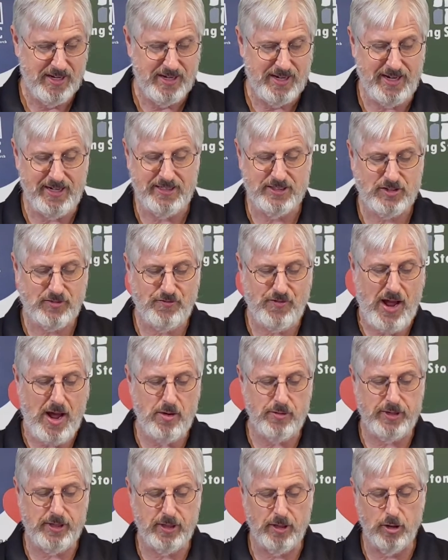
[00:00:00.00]
And it's
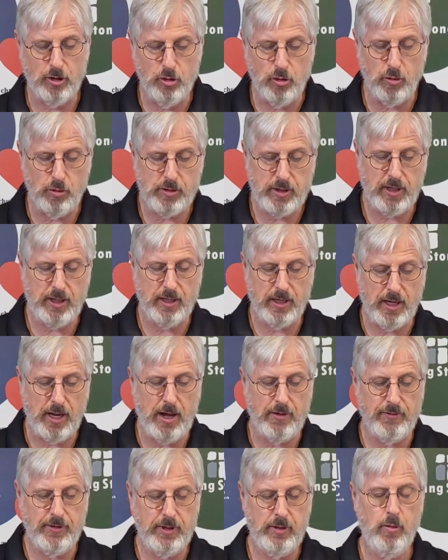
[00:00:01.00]
found in Luke
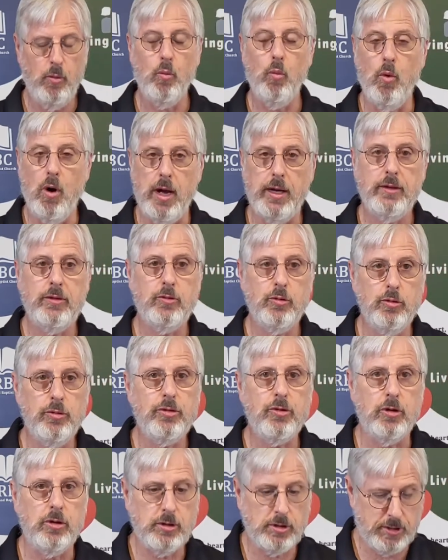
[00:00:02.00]
11, 1 through
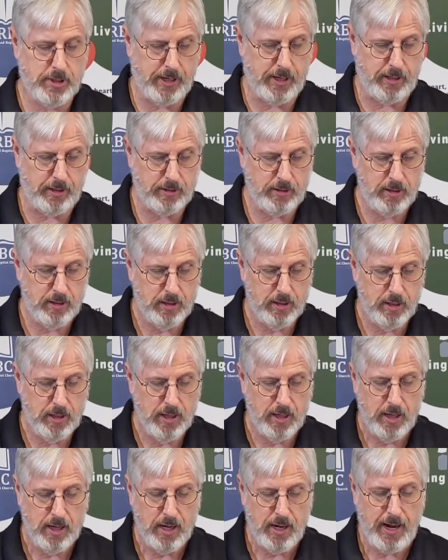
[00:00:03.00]
13,
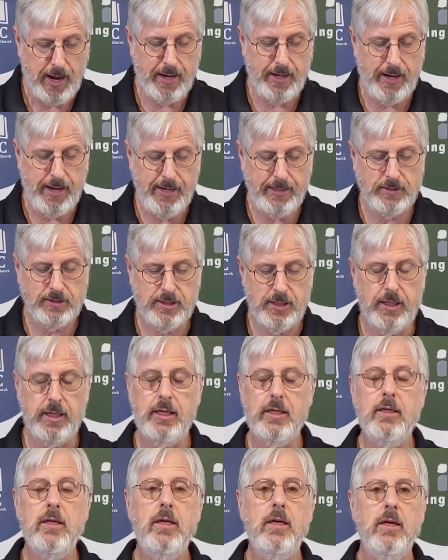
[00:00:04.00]
and
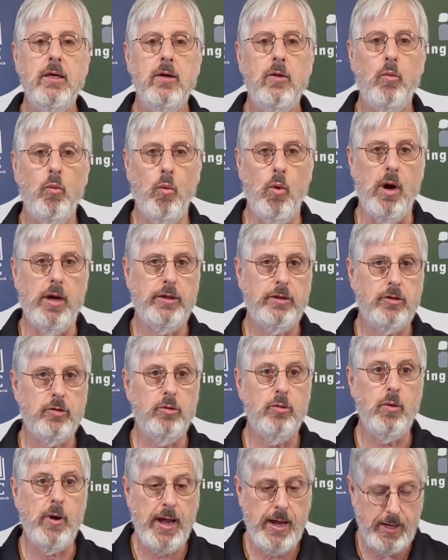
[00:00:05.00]
18, 1
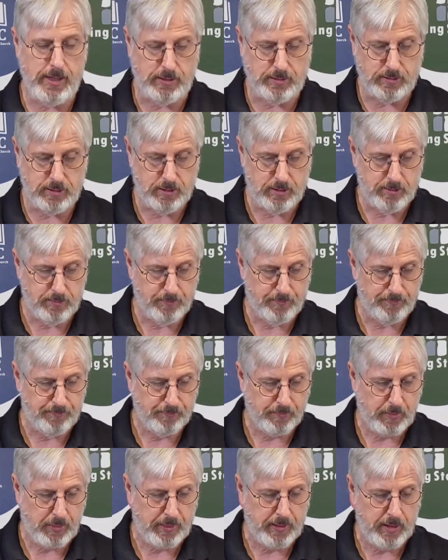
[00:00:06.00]
through 8.
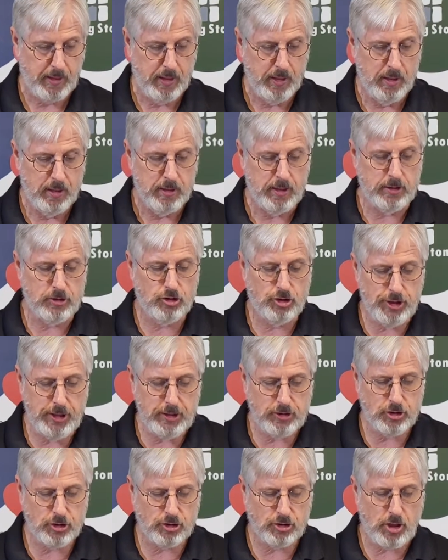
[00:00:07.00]
Now,
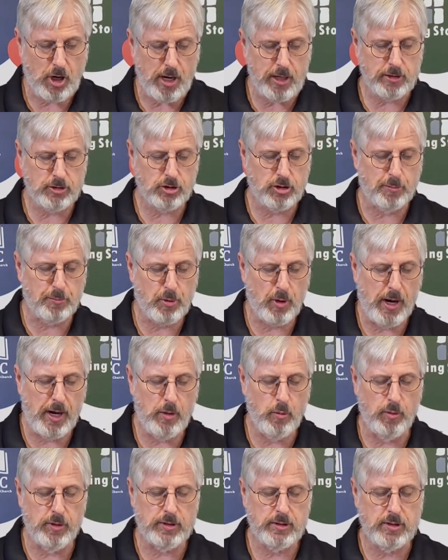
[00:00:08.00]
Jesus taught us to pray
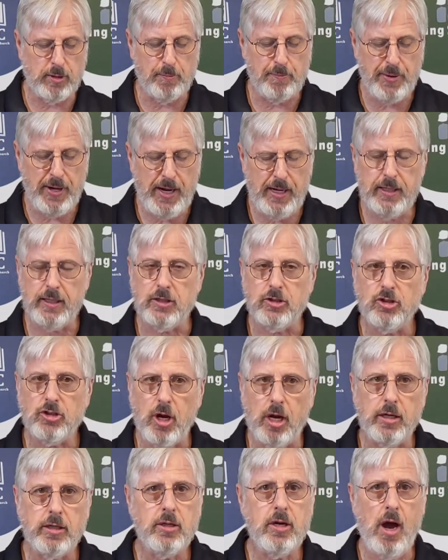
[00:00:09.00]
with dependence
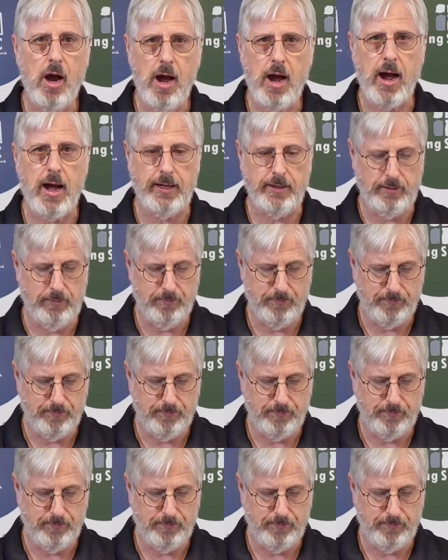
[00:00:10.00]
on God,